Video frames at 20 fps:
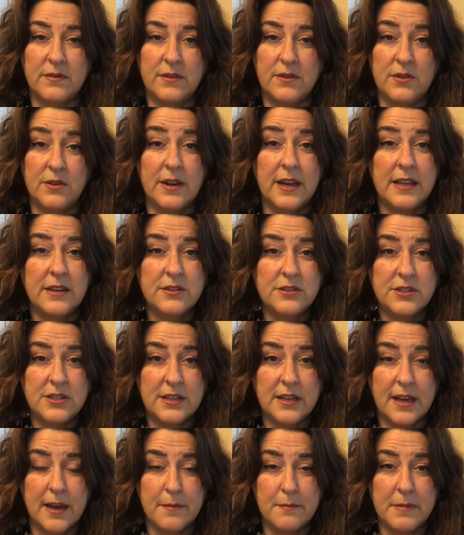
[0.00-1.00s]
your
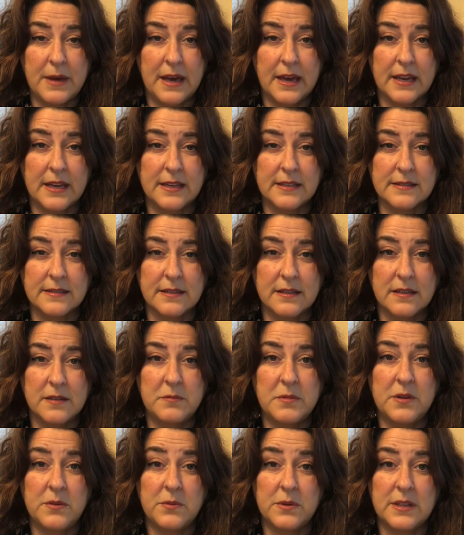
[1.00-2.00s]
energy come back, it's going to
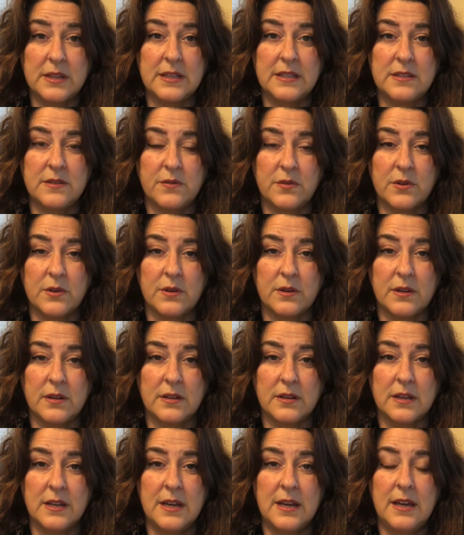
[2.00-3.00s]
be really
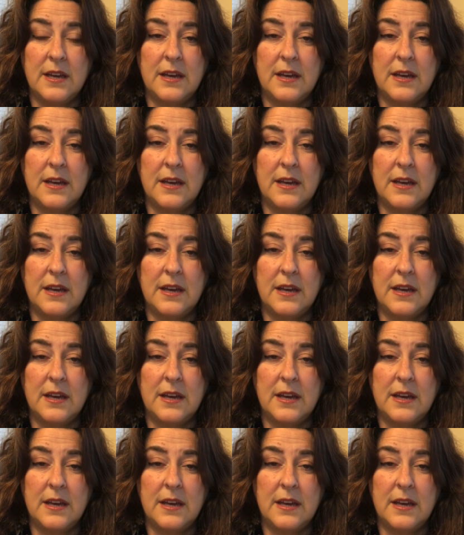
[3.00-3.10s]
difficult.